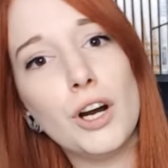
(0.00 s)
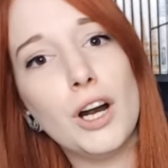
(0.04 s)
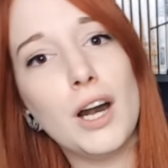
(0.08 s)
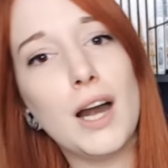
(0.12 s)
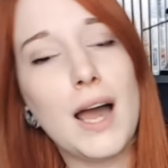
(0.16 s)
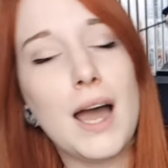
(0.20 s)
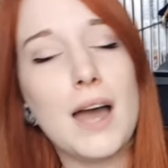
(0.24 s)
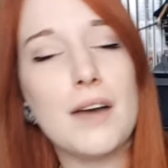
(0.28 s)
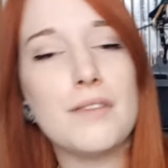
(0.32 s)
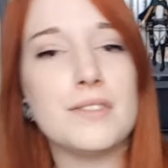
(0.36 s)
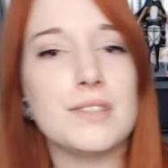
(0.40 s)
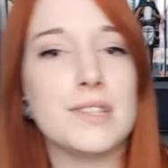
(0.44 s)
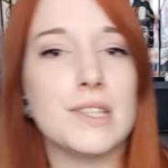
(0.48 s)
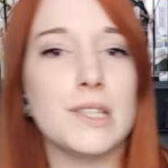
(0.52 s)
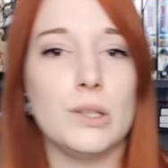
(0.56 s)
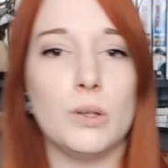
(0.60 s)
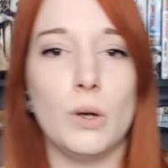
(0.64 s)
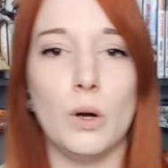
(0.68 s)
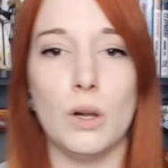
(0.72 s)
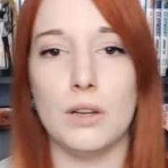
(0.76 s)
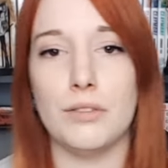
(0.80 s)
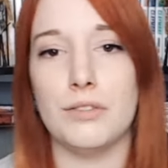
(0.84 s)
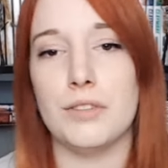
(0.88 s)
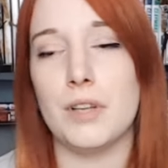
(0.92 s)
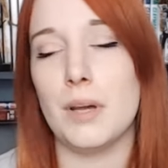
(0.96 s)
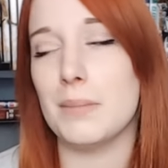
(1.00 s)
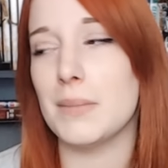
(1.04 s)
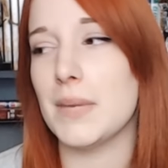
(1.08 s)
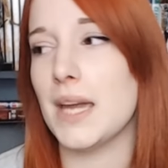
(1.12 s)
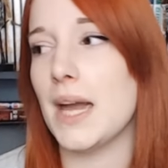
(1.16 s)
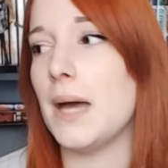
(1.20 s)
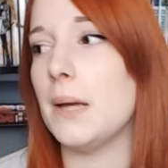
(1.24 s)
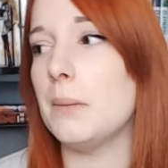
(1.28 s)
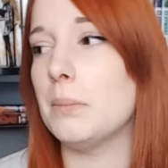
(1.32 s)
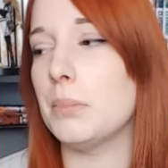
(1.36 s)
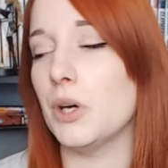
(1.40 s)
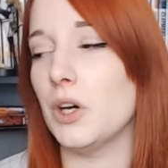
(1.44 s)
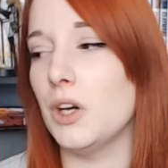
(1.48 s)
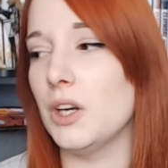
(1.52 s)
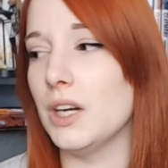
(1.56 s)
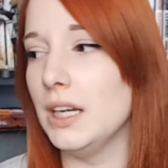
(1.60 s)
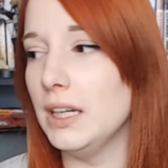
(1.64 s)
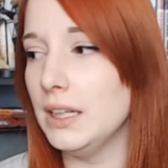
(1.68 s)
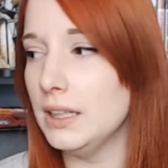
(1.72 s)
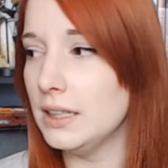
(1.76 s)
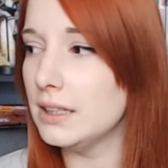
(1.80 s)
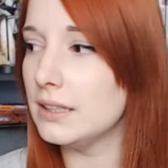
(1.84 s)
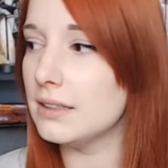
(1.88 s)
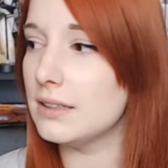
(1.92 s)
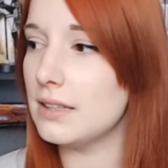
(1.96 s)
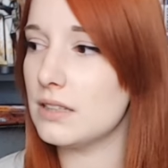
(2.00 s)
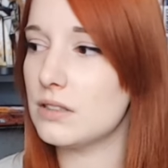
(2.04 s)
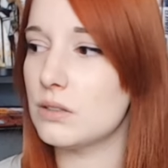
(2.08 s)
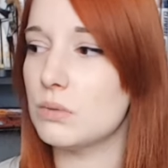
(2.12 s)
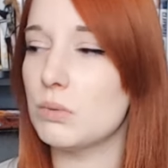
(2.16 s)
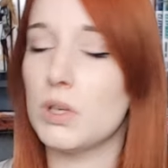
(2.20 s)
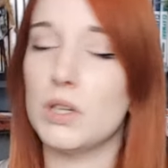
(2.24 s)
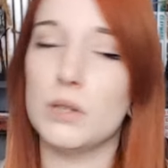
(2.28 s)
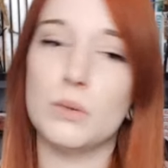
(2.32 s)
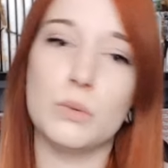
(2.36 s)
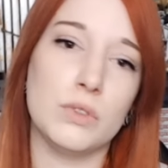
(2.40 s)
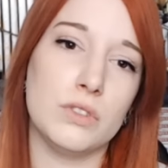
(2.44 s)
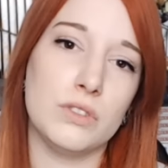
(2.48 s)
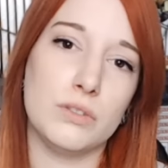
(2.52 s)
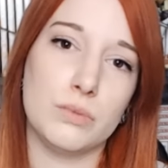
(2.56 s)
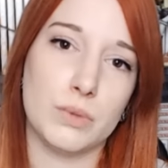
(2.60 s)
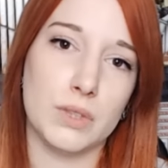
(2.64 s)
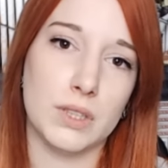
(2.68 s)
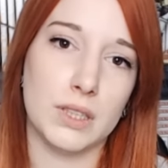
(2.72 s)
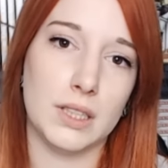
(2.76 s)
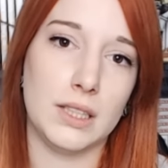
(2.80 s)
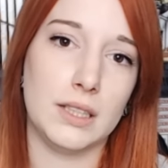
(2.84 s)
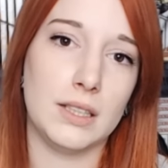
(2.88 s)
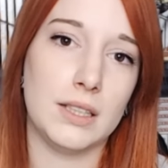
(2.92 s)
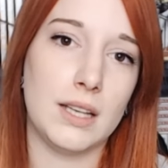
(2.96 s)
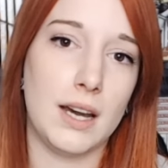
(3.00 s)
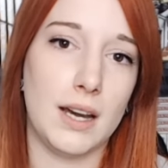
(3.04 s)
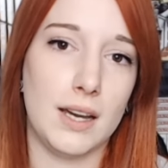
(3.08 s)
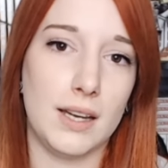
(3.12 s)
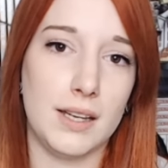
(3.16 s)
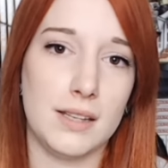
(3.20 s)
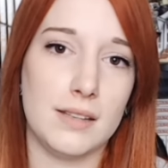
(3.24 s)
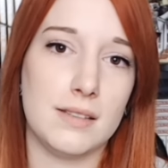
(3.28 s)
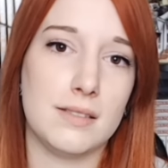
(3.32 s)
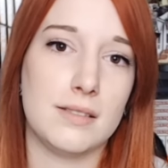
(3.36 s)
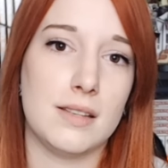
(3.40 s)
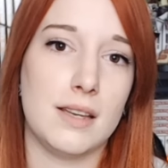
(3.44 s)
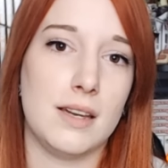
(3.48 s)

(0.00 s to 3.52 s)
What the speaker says: I haven't seen all of them yet, but this one was really nice.